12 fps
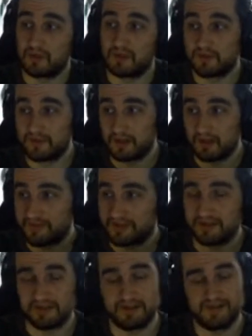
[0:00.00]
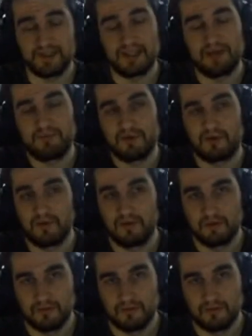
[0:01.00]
the level,